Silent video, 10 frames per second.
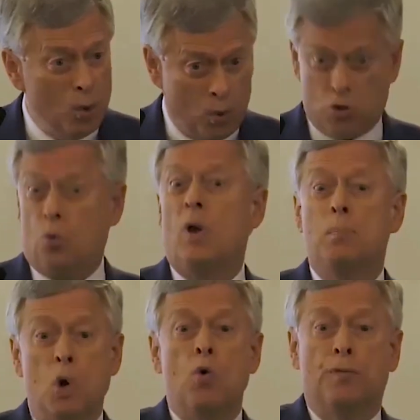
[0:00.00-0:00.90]
which we
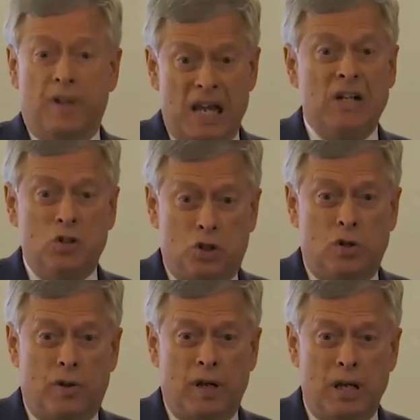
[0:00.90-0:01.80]
moved
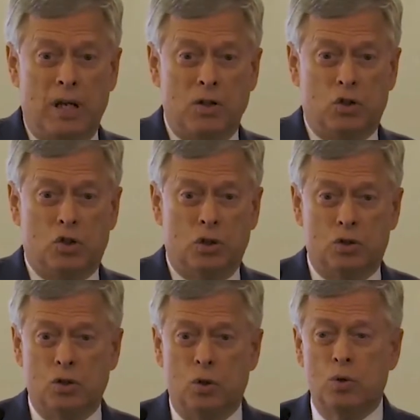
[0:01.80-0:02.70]
into the
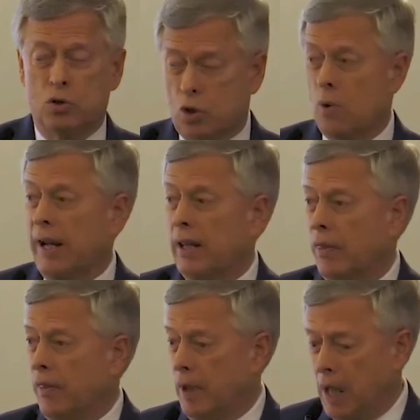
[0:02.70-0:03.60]
Institute during
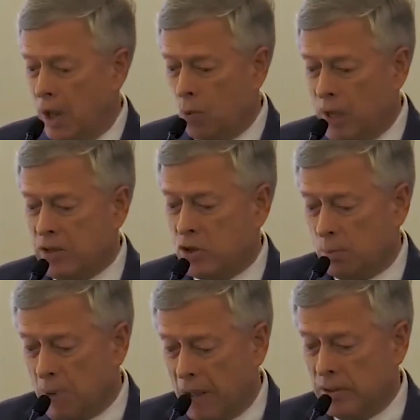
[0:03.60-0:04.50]
the winter
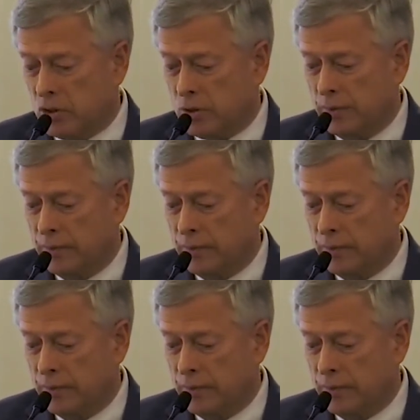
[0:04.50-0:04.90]
months.